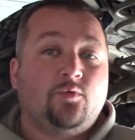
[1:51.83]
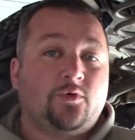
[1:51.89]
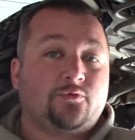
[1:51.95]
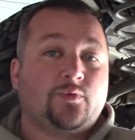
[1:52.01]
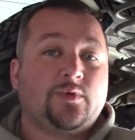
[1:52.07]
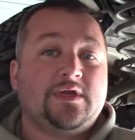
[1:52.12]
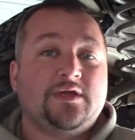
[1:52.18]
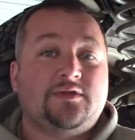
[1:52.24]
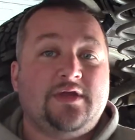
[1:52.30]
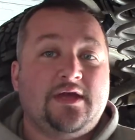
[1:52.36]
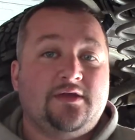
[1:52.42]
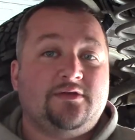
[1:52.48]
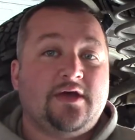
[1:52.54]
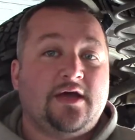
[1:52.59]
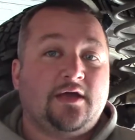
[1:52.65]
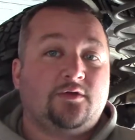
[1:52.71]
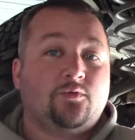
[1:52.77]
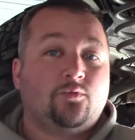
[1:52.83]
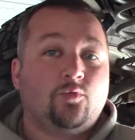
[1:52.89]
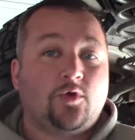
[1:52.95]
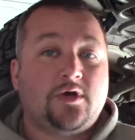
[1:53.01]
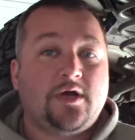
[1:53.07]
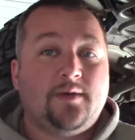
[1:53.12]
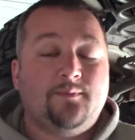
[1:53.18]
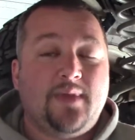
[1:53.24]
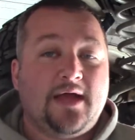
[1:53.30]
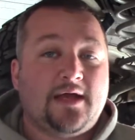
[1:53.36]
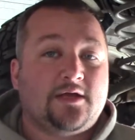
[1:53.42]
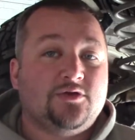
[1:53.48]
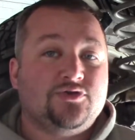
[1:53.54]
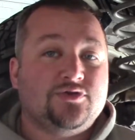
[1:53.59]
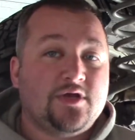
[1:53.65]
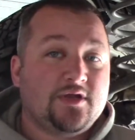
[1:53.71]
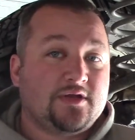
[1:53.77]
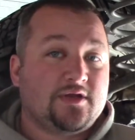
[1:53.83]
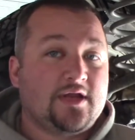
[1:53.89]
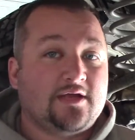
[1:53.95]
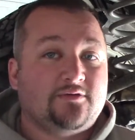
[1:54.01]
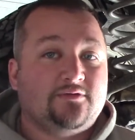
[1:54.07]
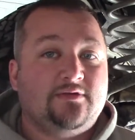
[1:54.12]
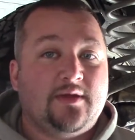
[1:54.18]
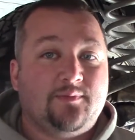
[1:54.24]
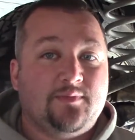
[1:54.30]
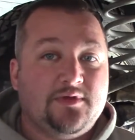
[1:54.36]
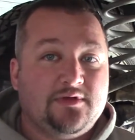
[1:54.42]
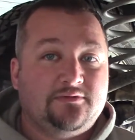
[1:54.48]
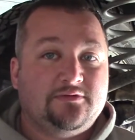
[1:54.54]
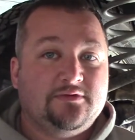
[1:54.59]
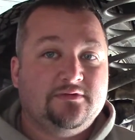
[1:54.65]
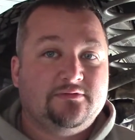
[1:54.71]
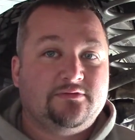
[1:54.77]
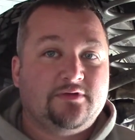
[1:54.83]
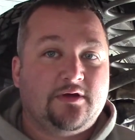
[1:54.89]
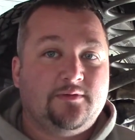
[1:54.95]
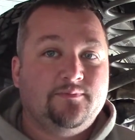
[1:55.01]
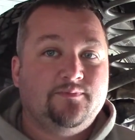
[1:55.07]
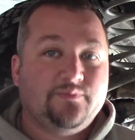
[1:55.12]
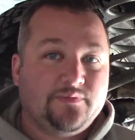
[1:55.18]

Once we get that done, we'll come back and show you the next step in this install.